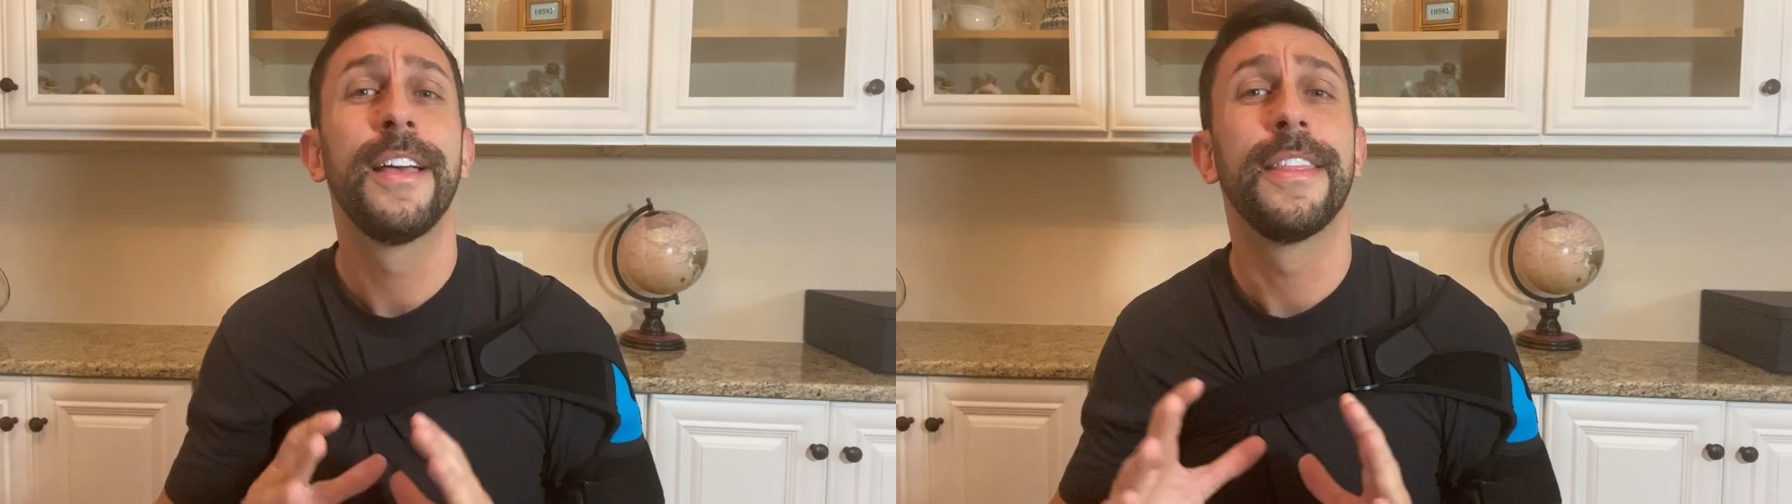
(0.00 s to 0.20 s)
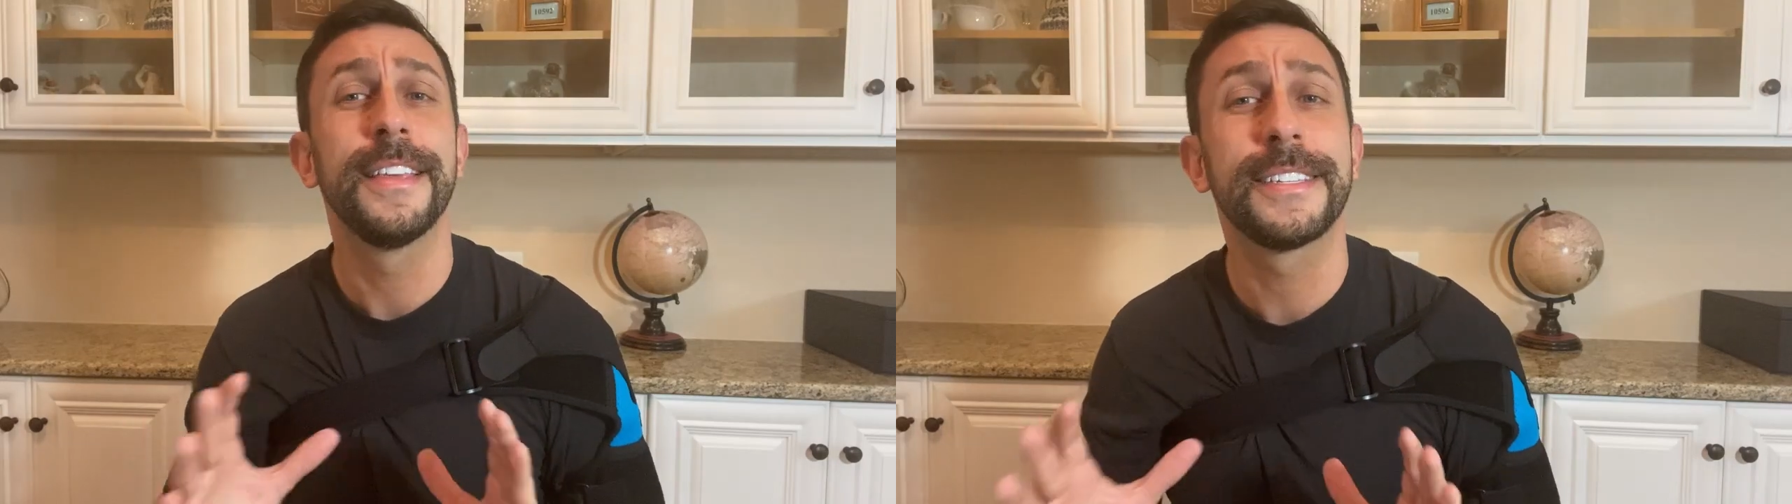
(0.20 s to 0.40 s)

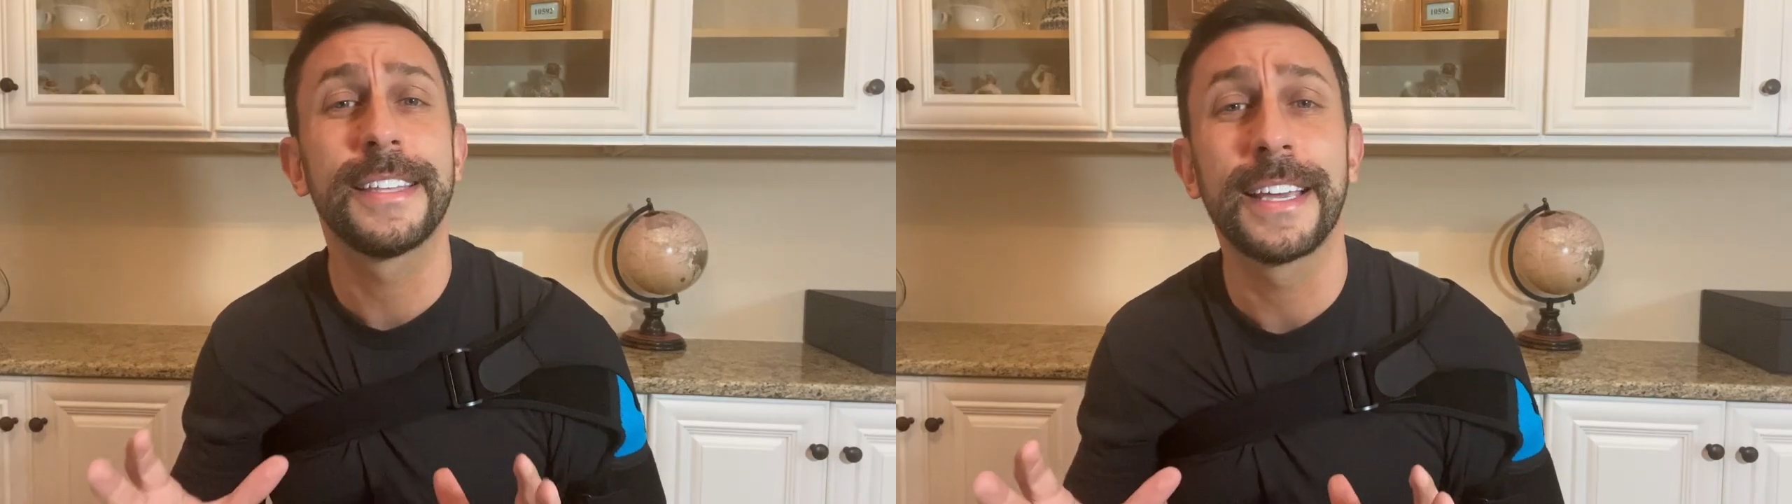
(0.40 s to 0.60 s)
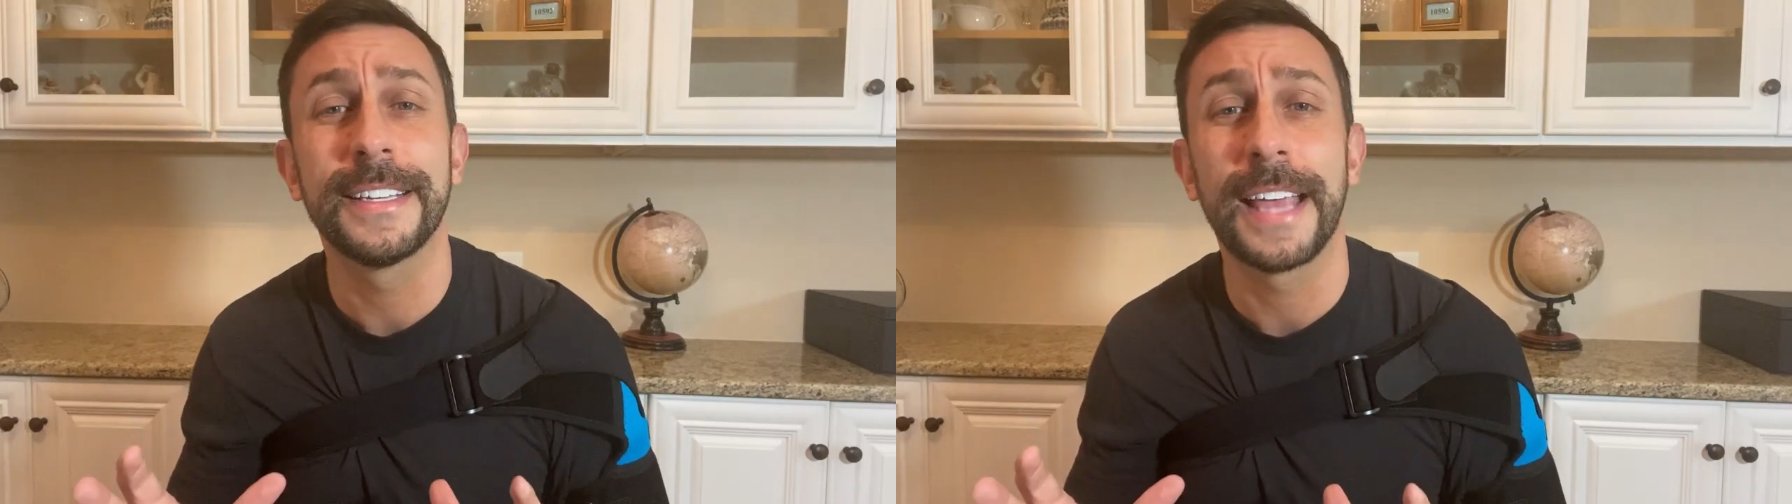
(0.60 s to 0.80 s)
This
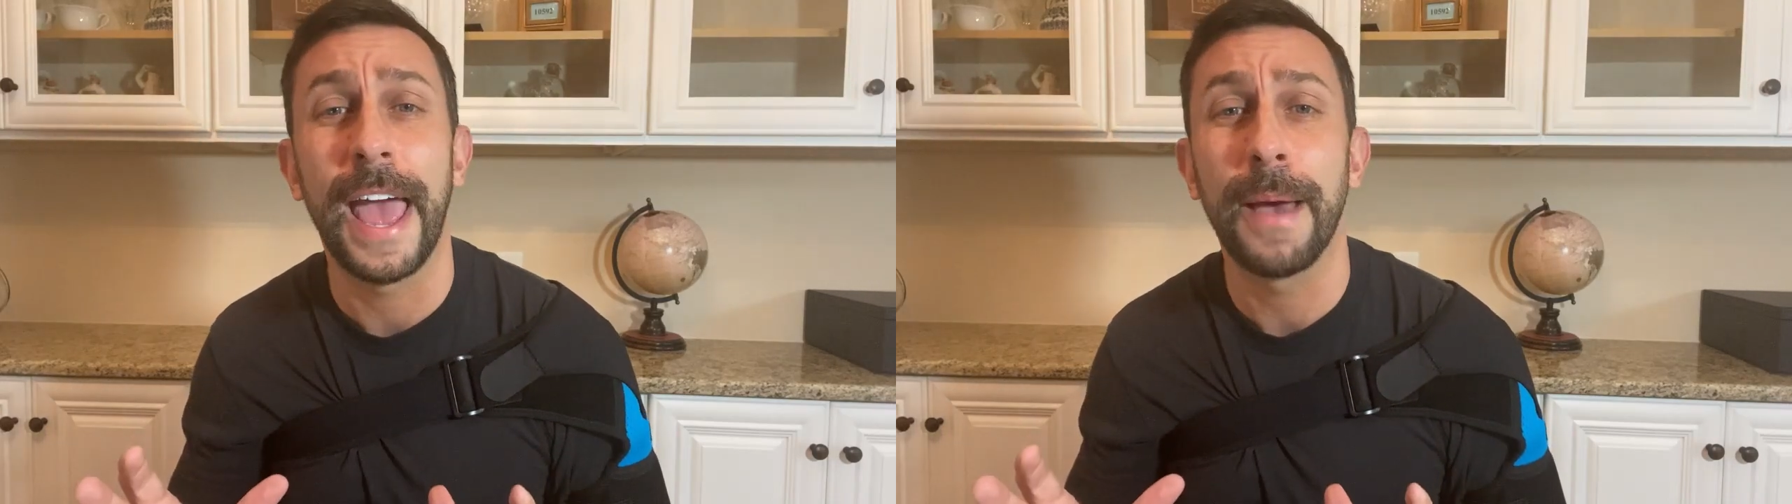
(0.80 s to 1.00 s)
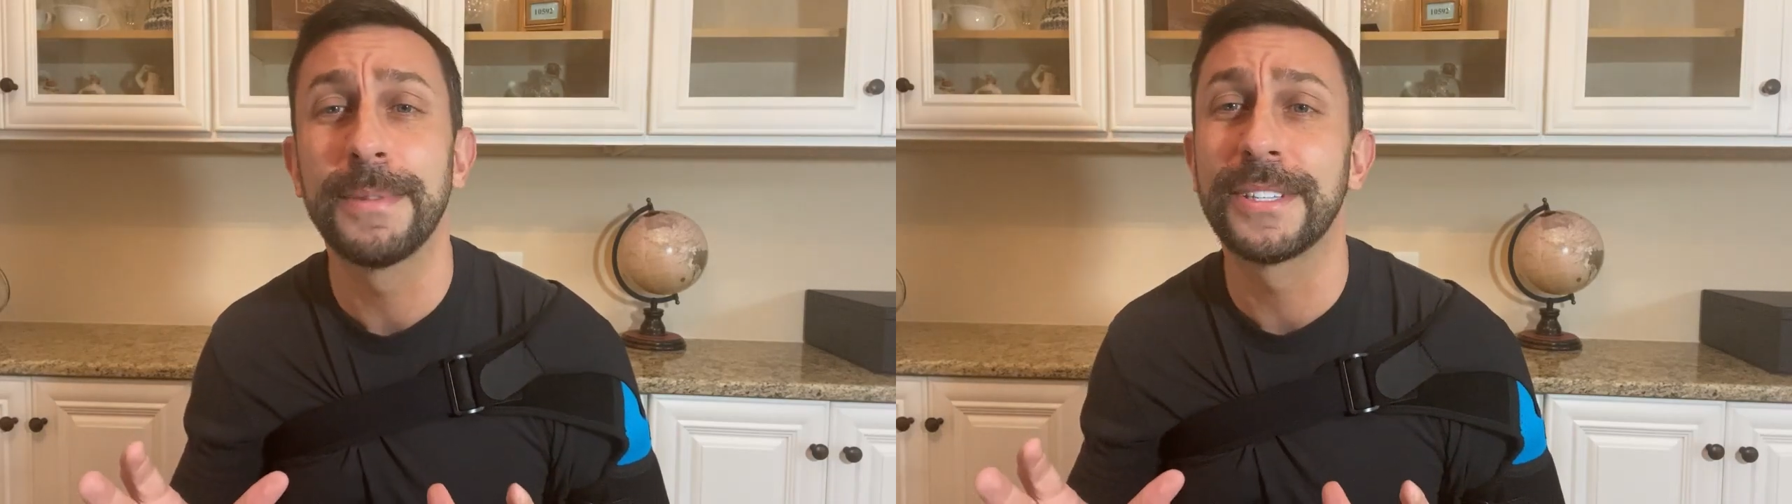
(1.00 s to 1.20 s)
thing is
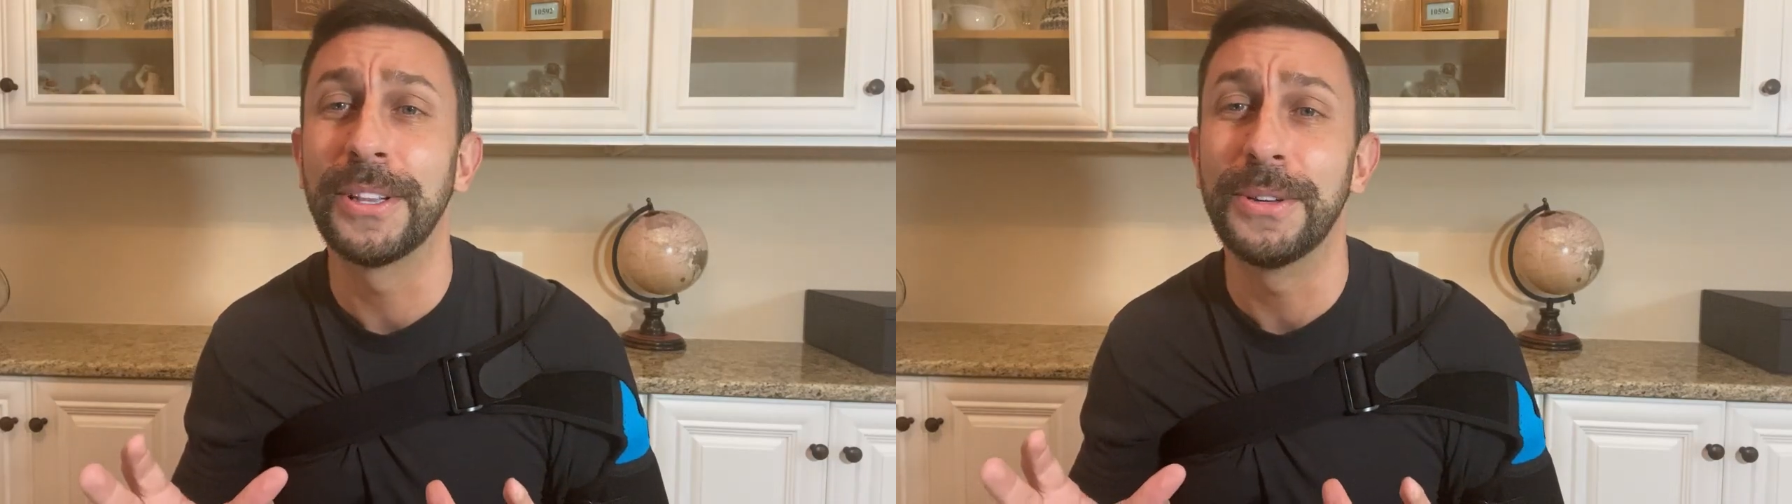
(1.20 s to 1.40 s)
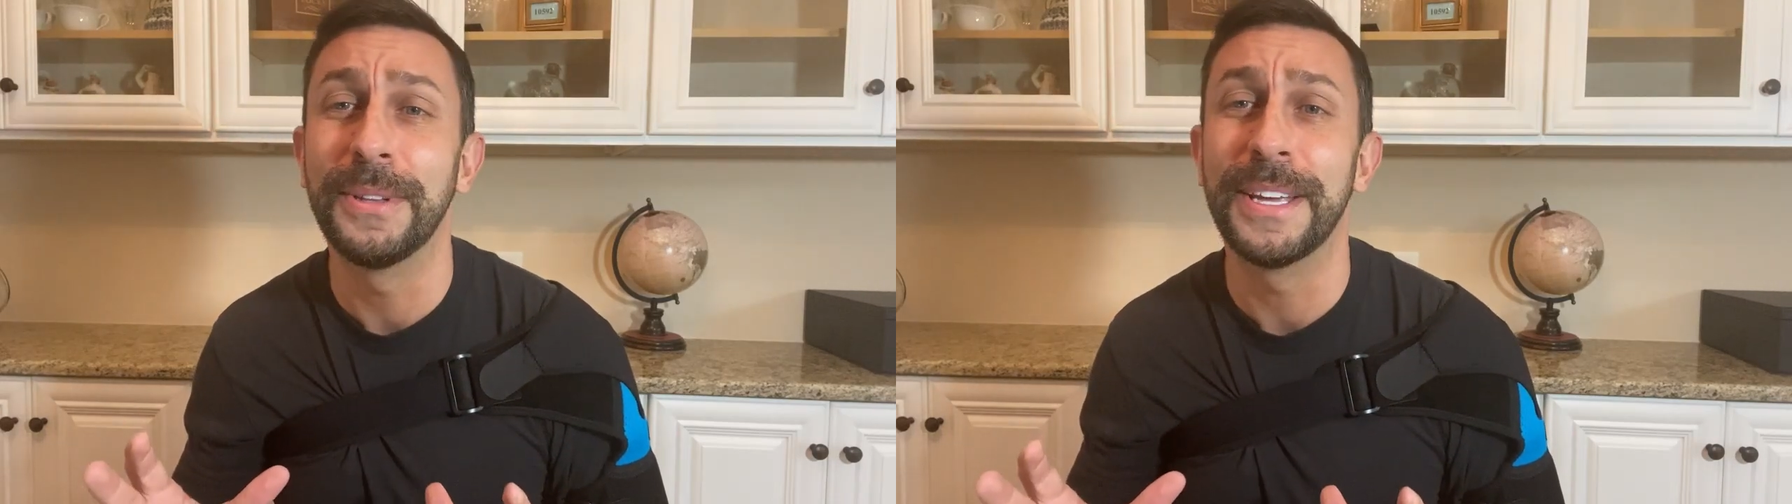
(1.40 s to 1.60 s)

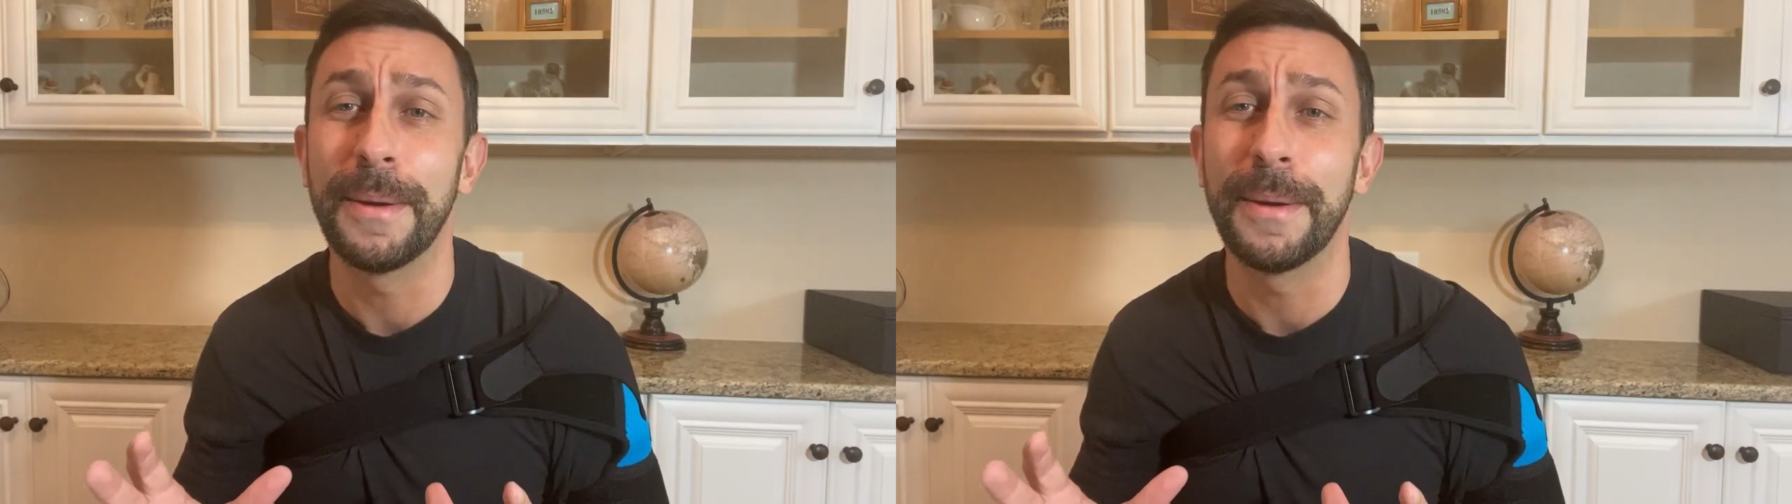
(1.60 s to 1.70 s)
absolutely